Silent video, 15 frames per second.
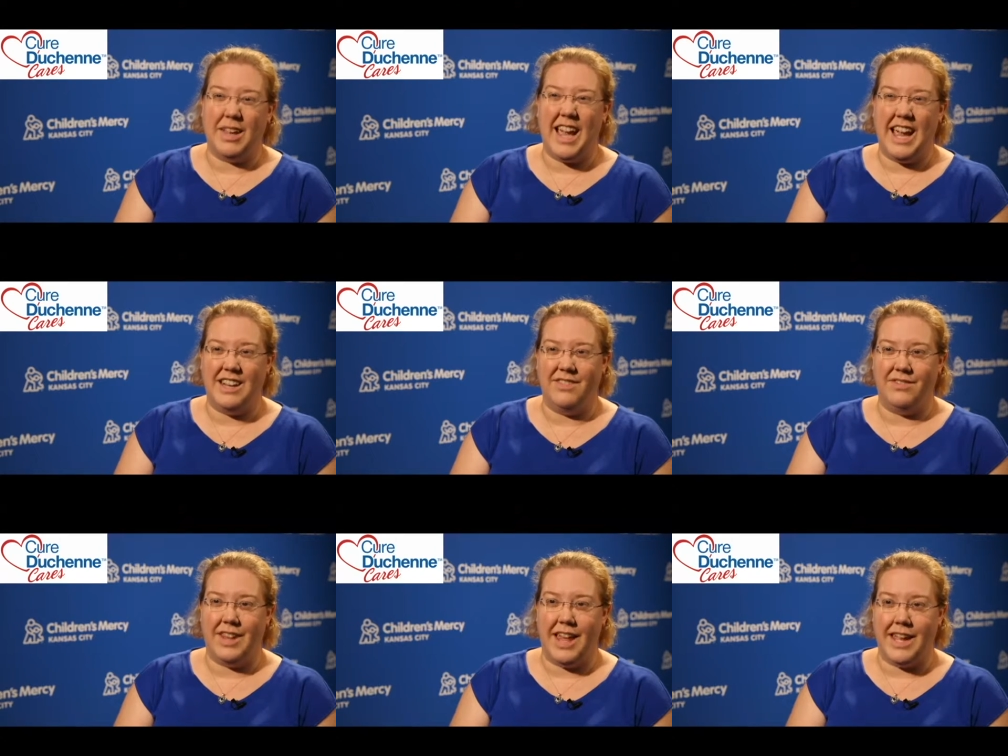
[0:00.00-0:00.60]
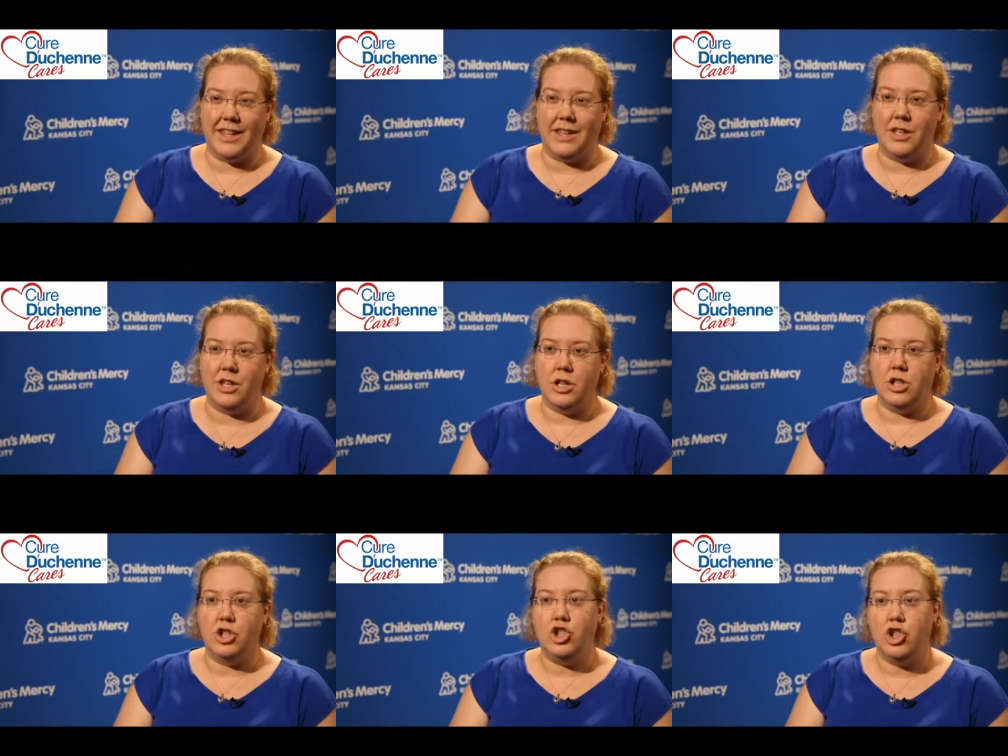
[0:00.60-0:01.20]
kind of like
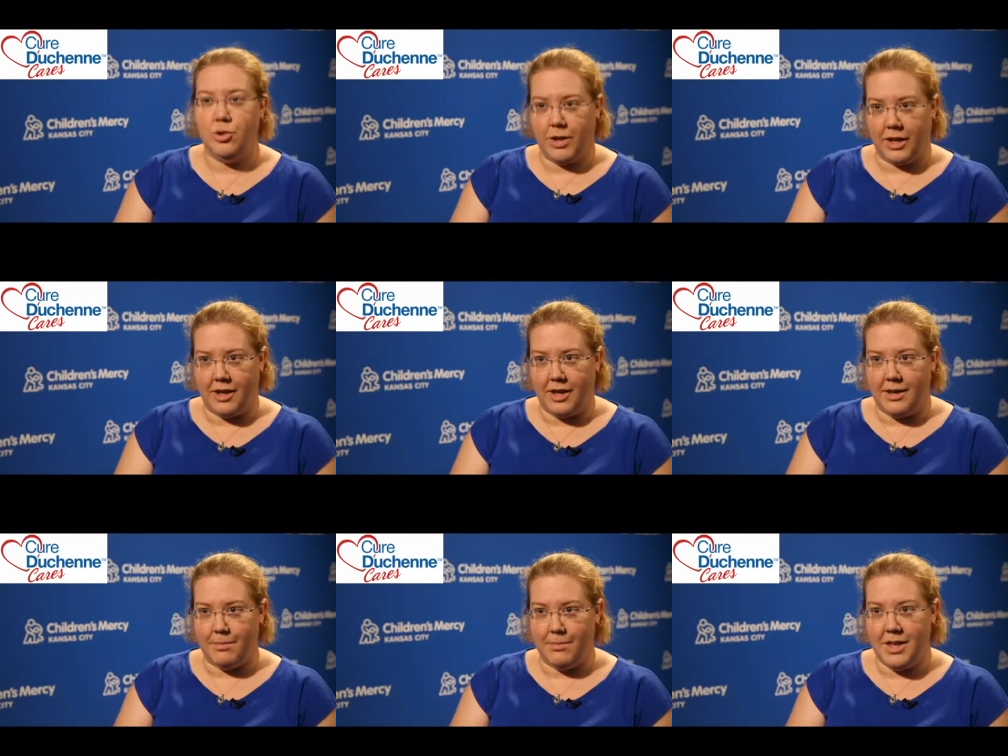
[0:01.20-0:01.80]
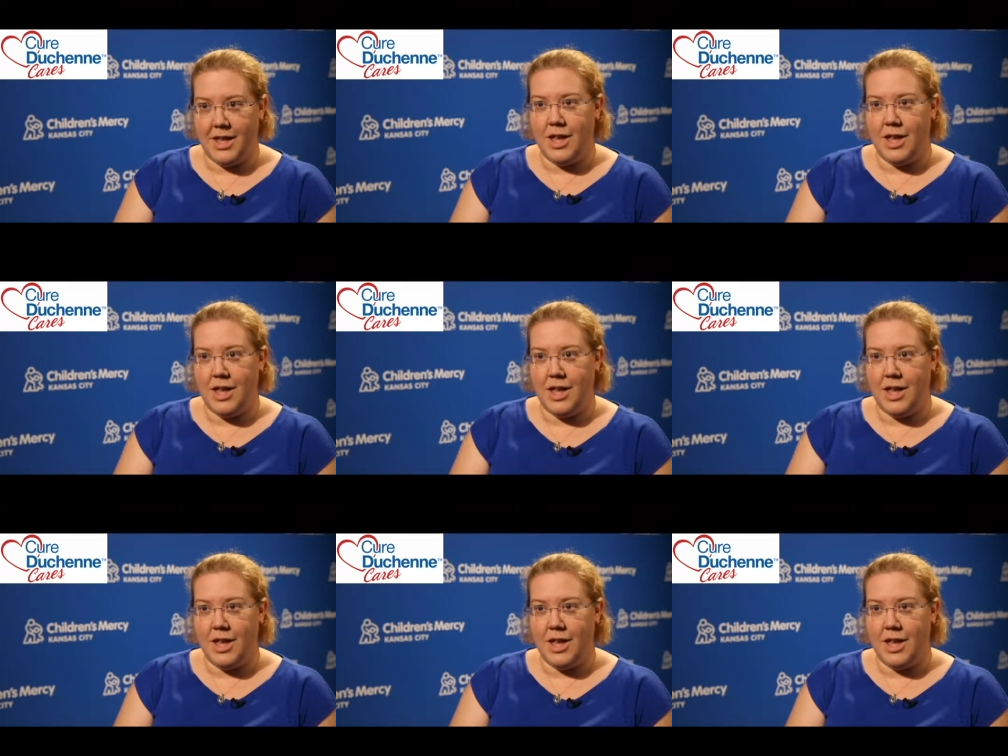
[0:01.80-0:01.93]
chewing gum,